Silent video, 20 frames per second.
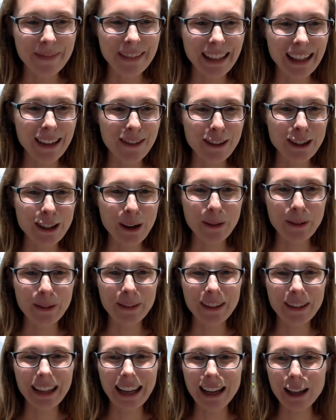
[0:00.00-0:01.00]
if you
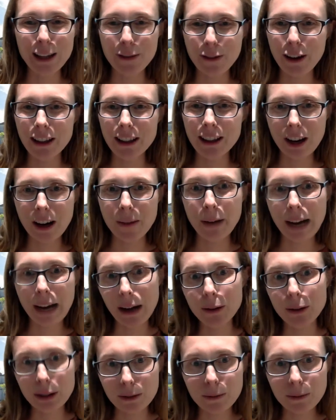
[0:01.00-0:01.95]
don't get it the first time round.